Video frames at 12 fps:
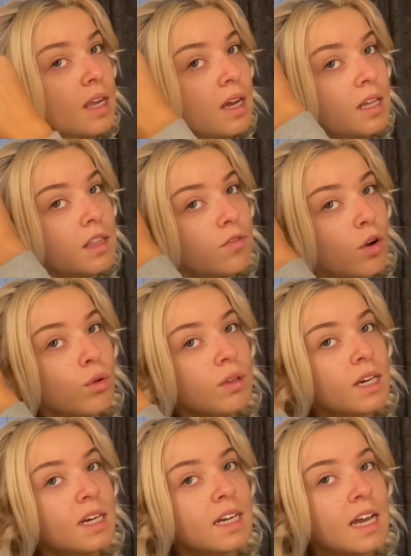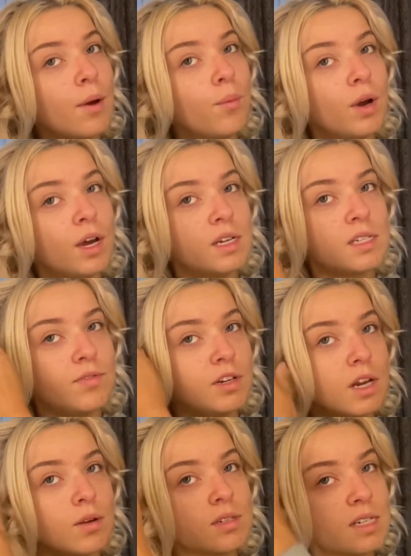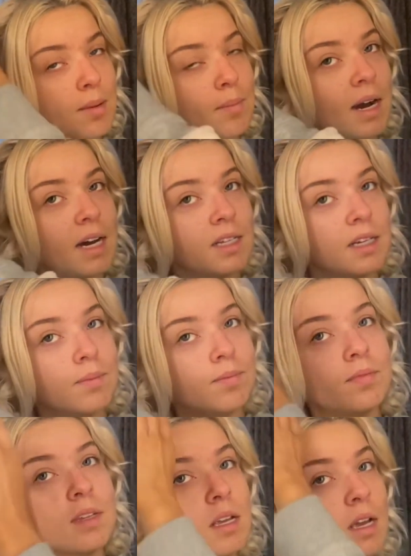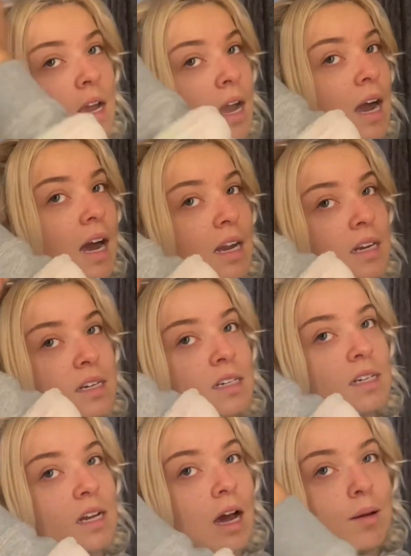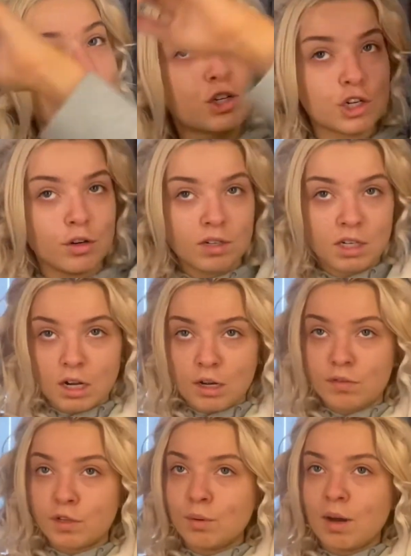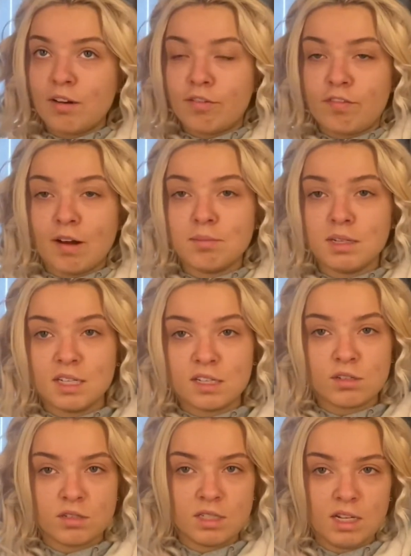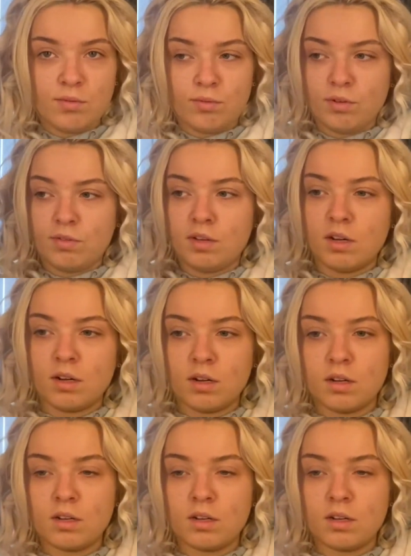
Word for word: they're only going to get worse if you don't stand by them and I'm sure a lot of you have family that doesn't live with you